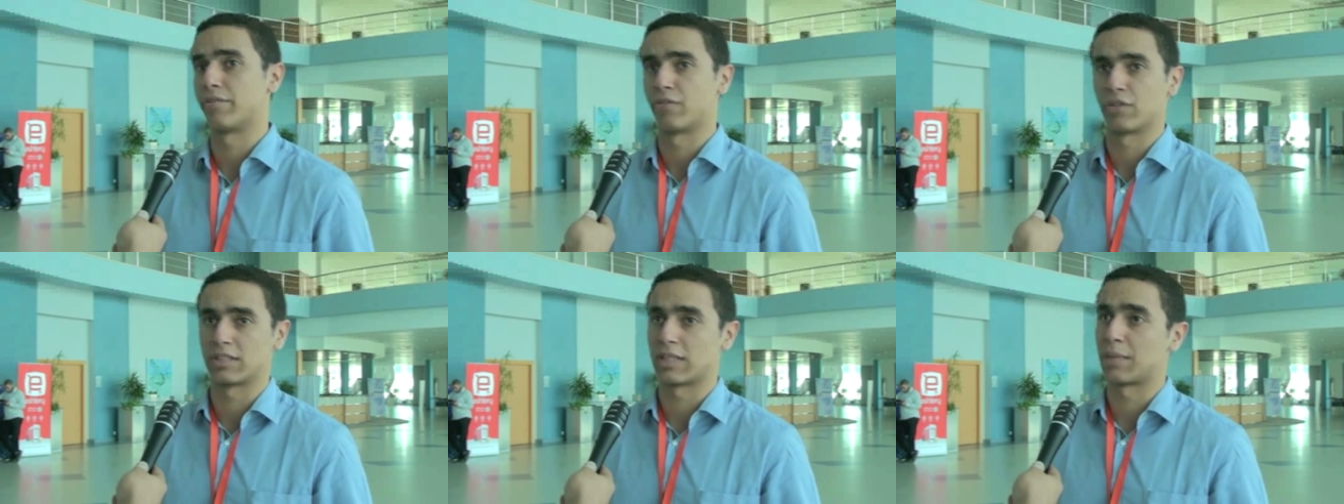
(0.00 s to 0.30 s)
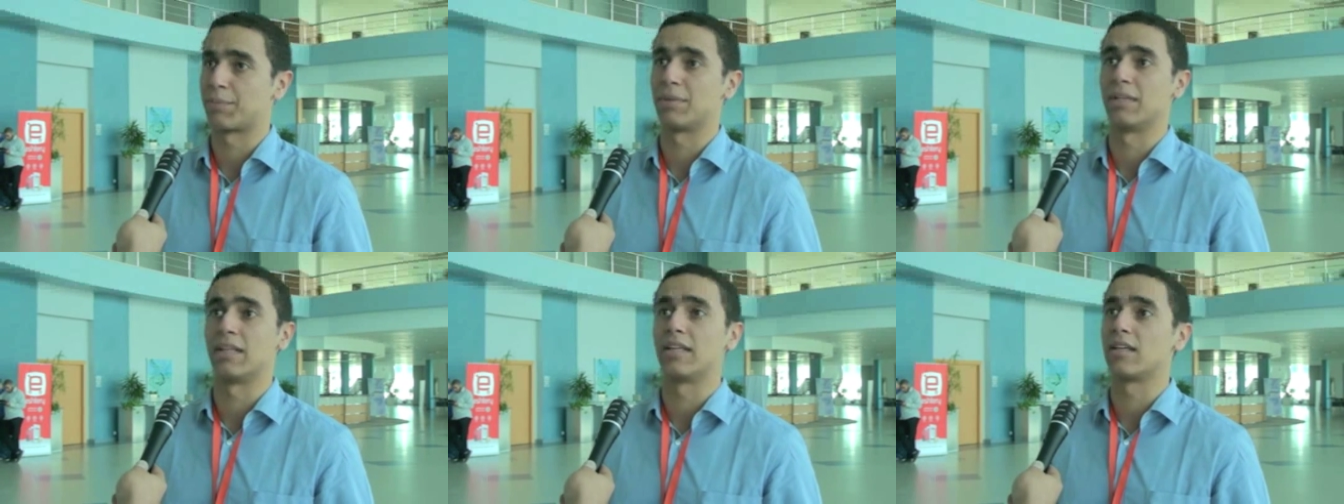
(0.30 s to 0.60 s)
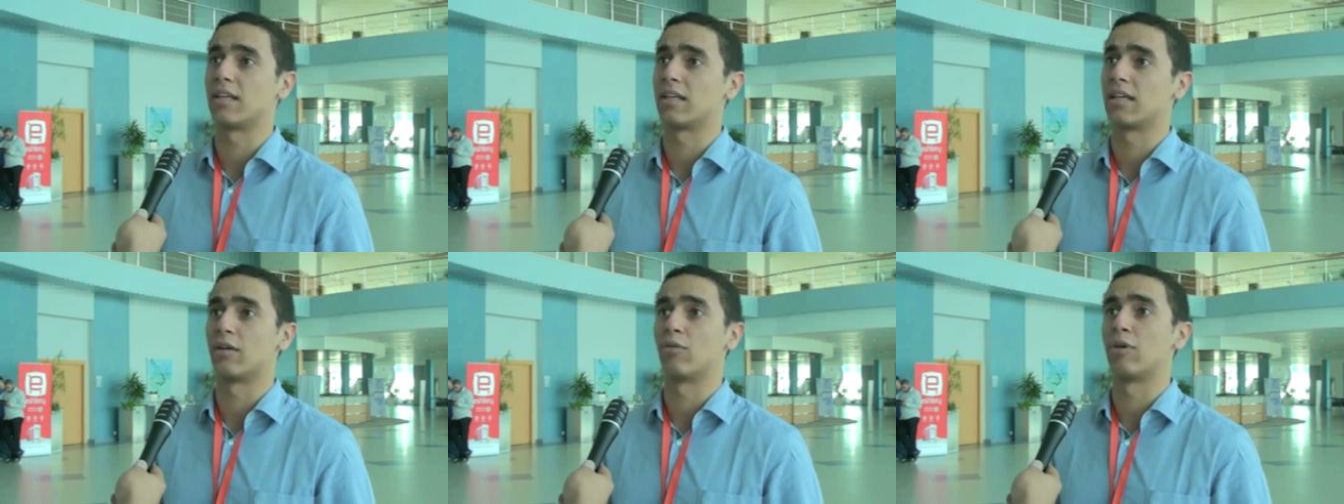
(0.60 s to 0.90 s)
for example,
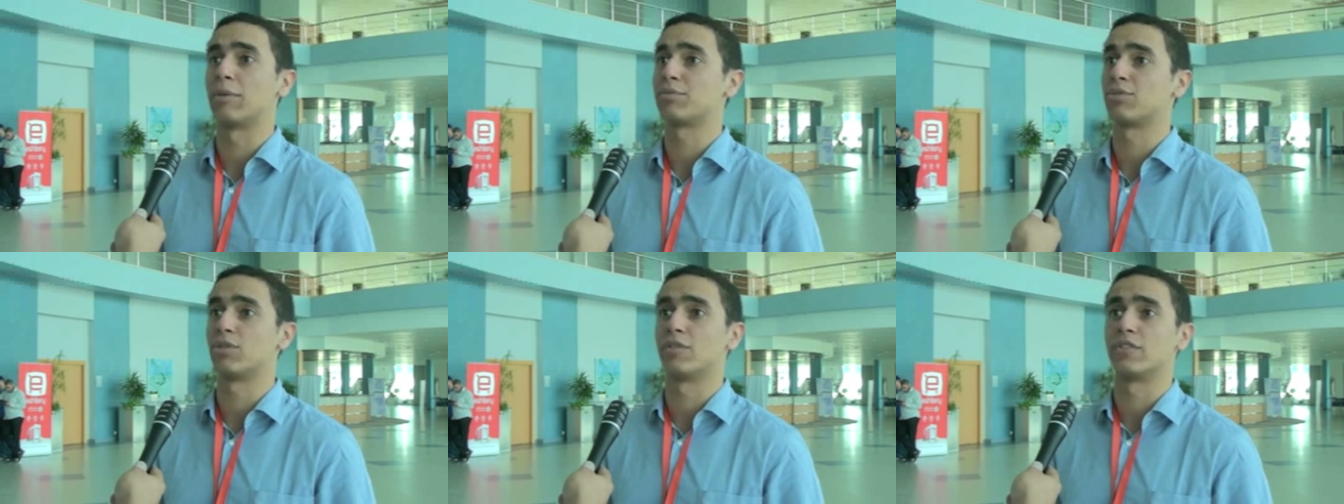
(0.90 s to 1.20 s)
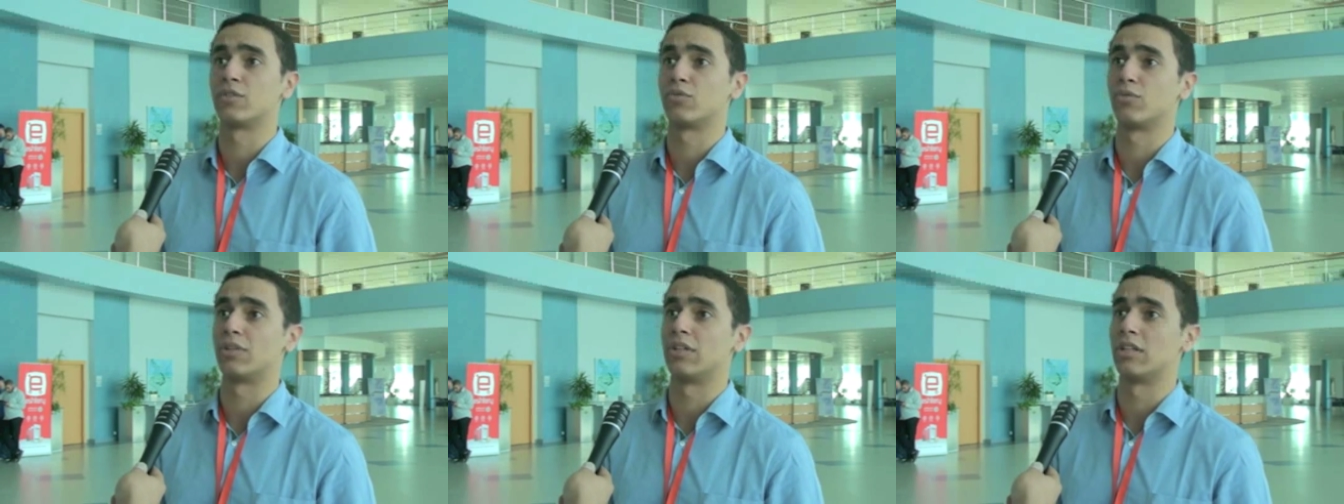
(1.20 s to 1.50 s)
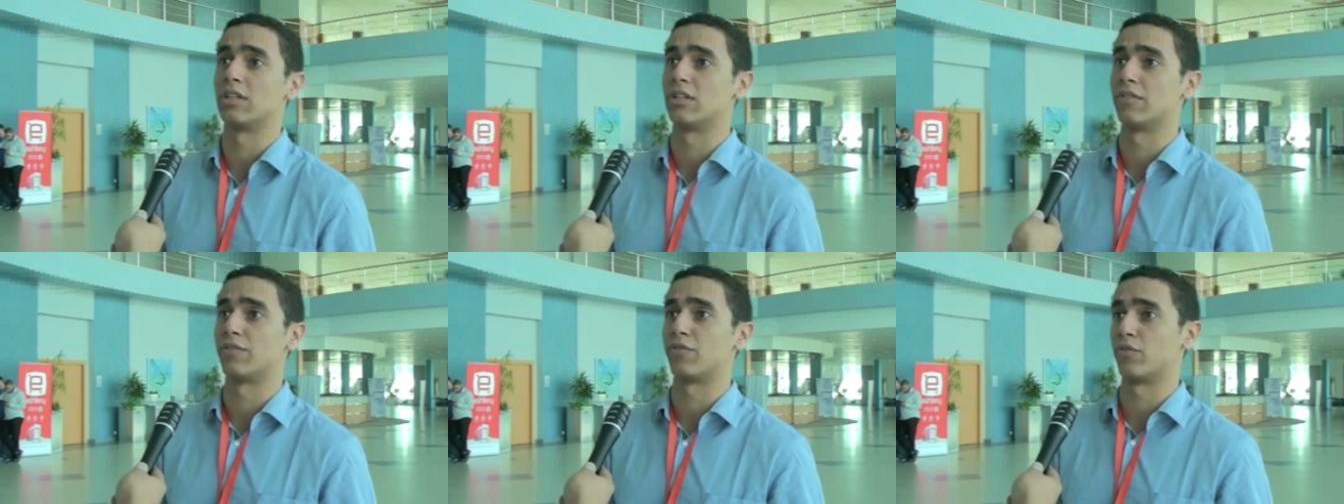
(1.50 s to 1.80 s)
linking a web service with
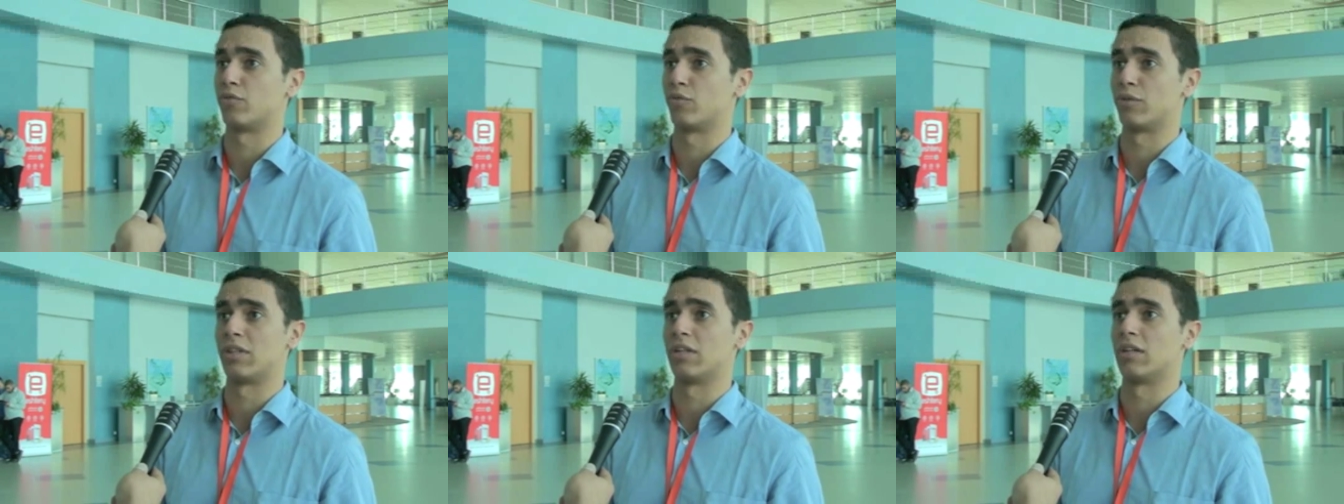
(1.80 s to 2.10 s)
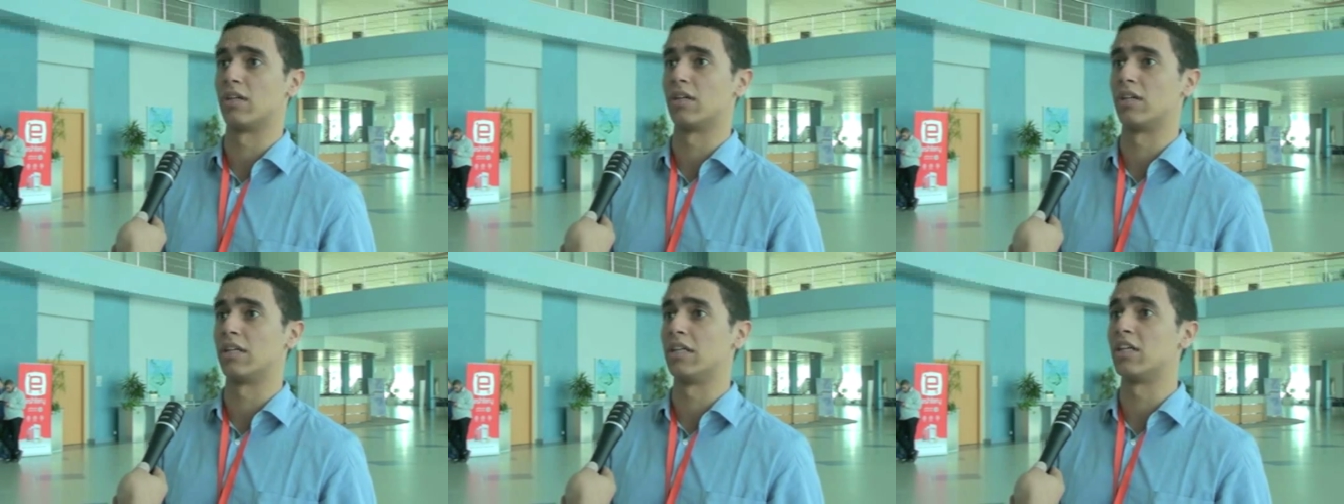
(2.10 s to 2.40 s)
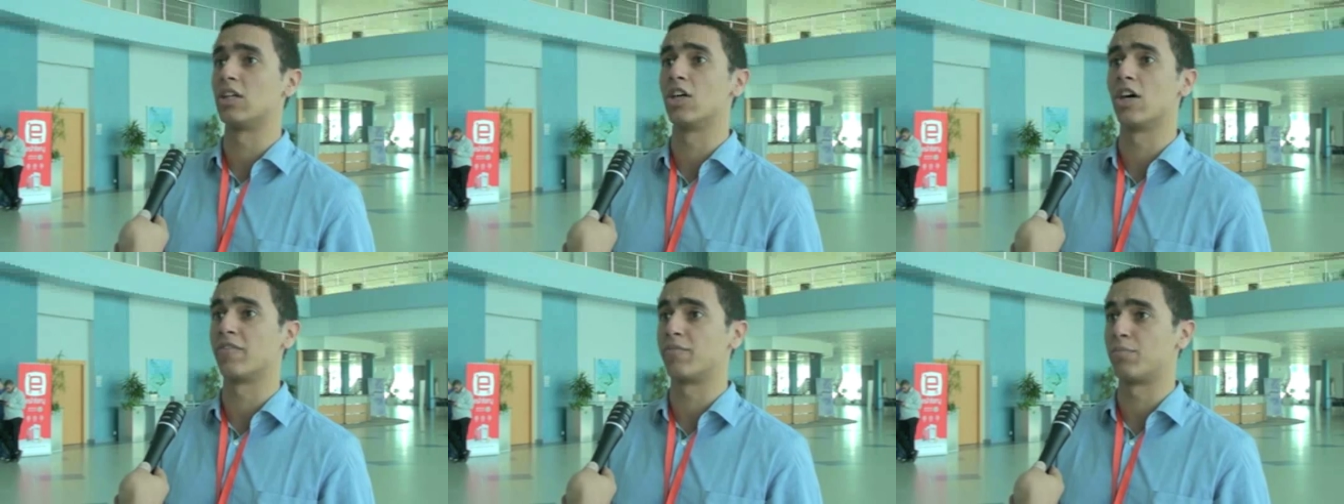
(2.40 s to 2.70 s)
the with the
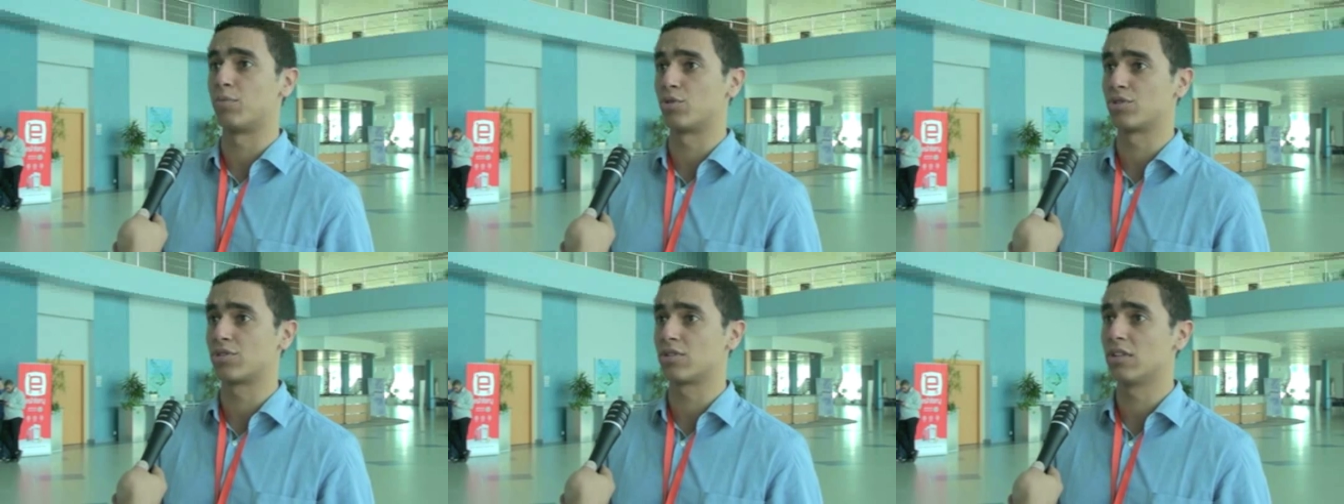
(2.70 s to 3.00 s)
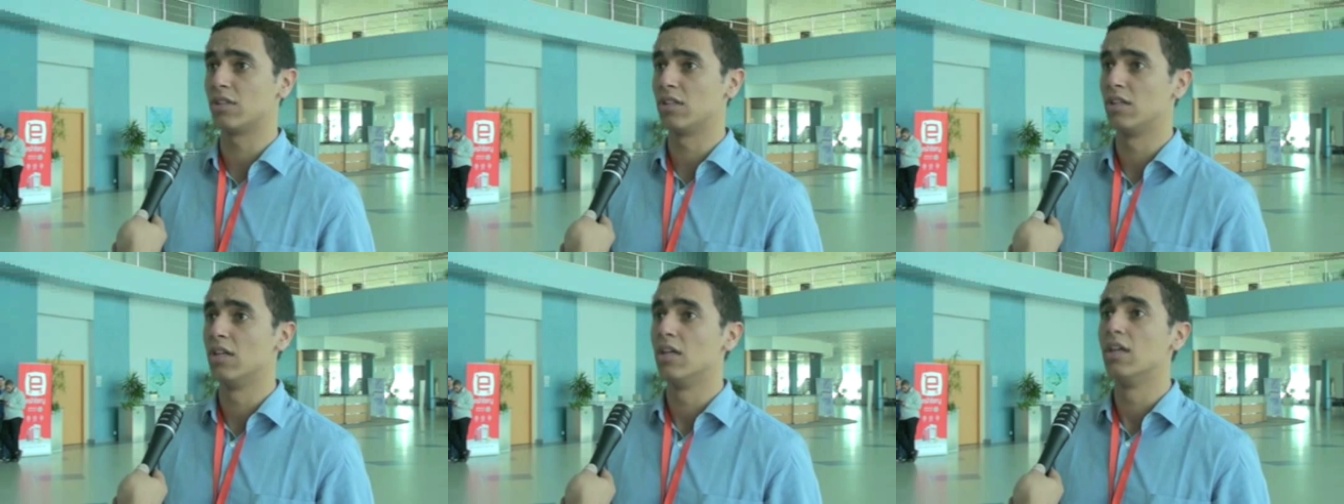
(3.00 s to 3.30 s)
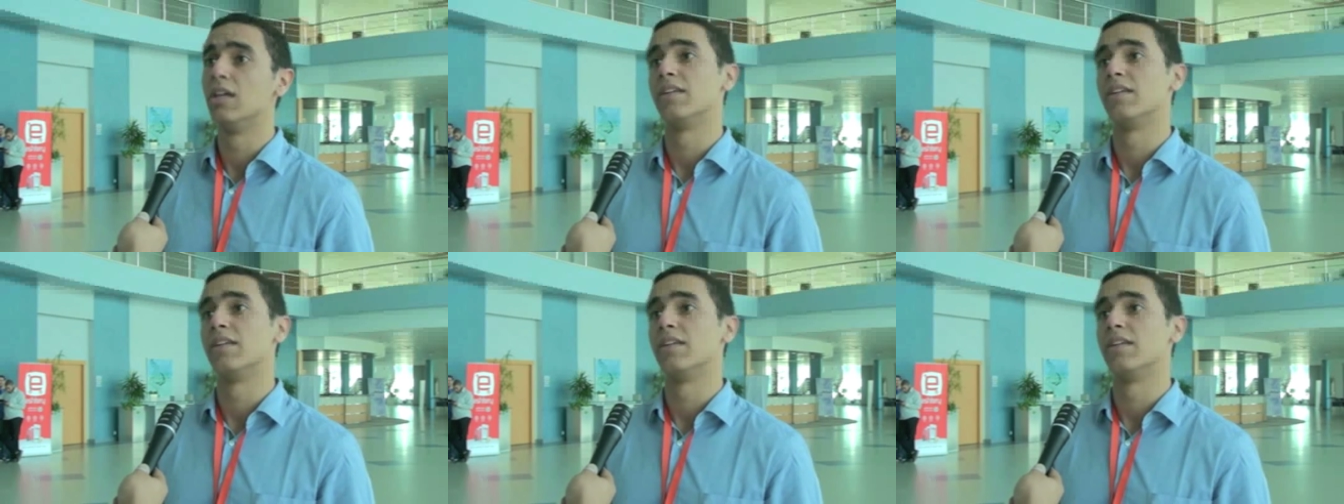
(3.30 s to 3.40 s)
eGov portal,